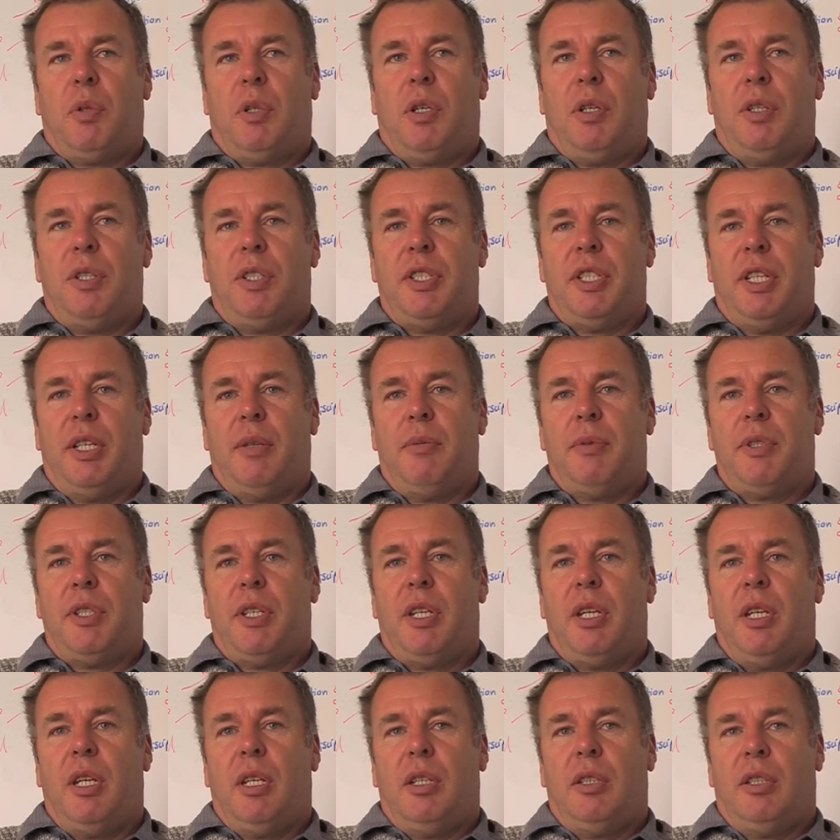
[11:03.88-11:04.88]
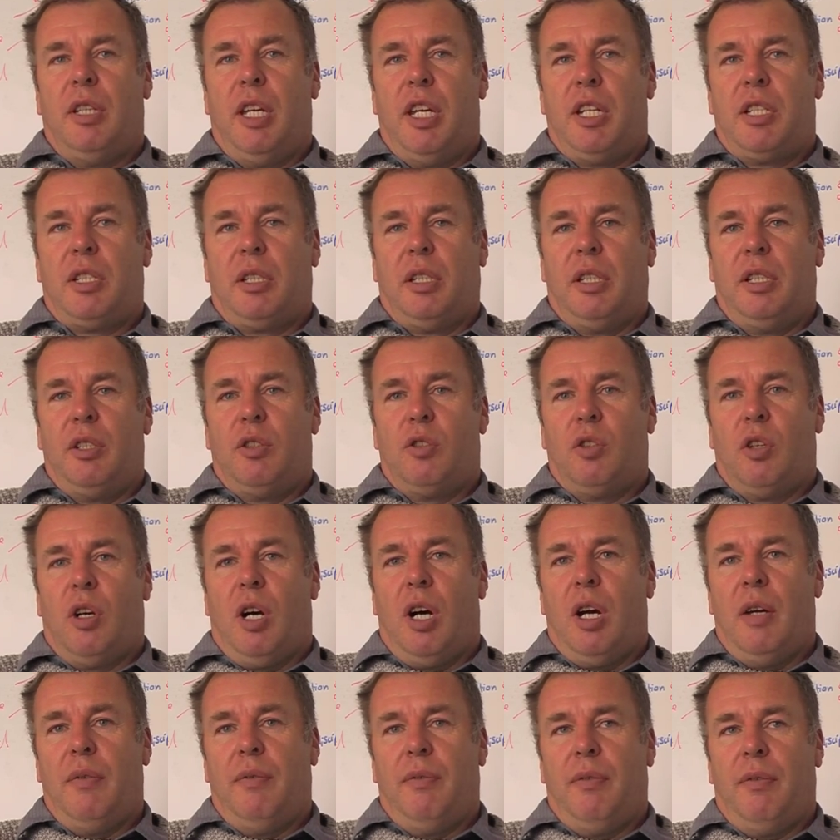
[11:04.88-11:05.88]
concepts to actually
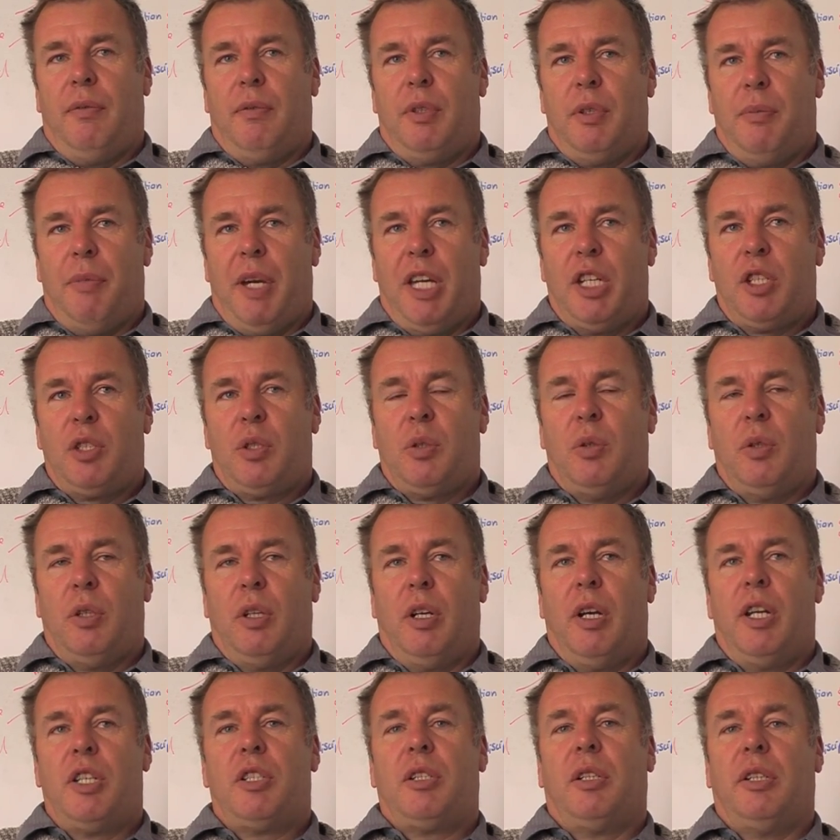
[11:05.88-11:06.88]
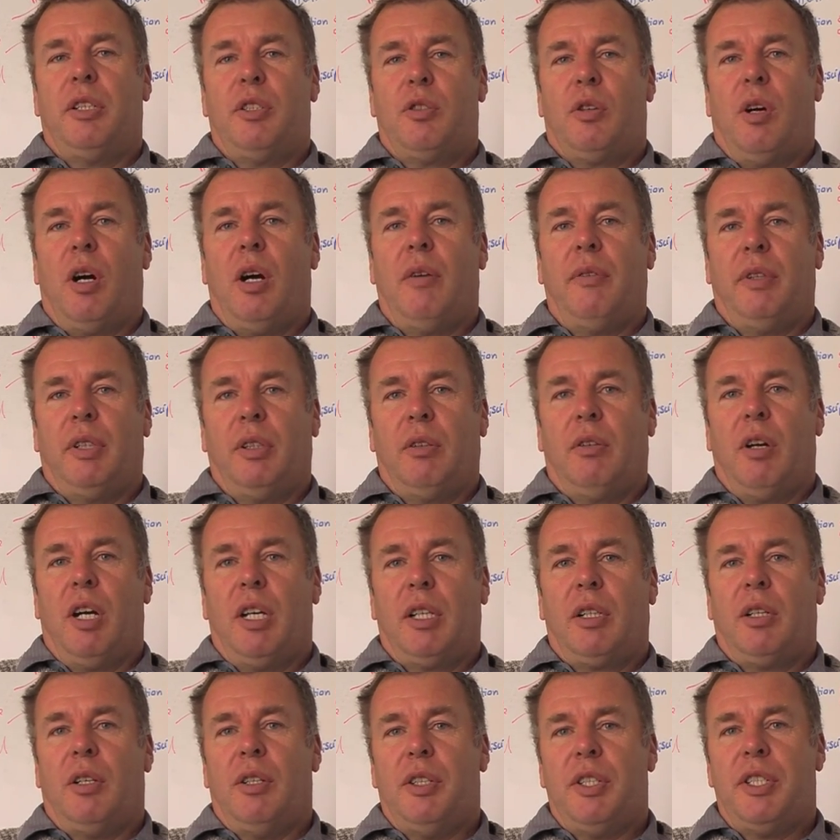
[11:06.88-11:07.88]
drive, to make sure you're actually driving the
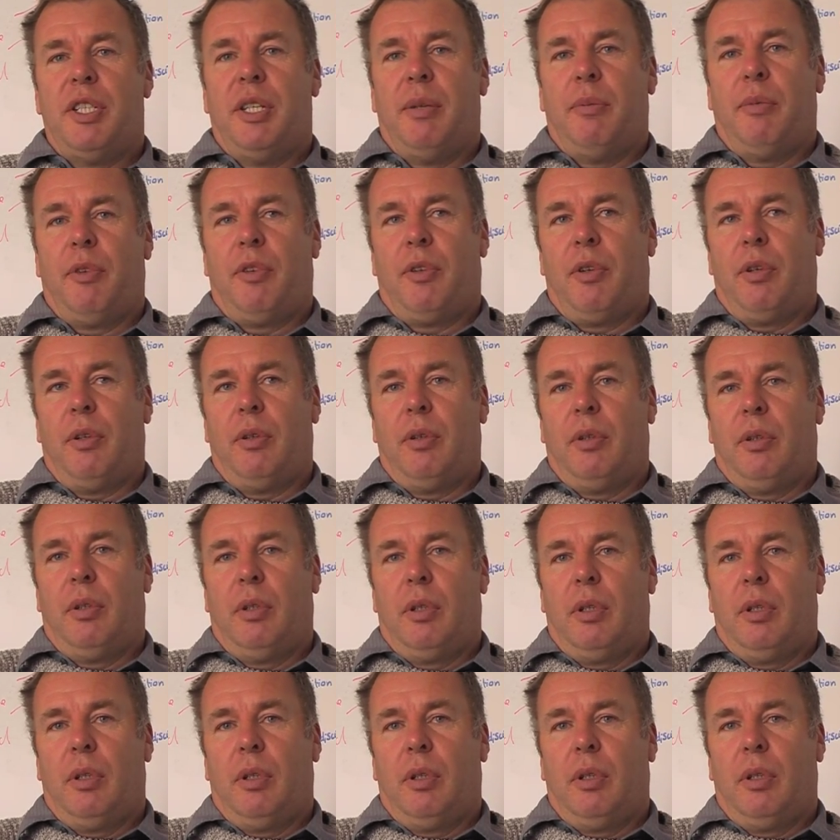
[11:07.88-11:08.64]
right concept through.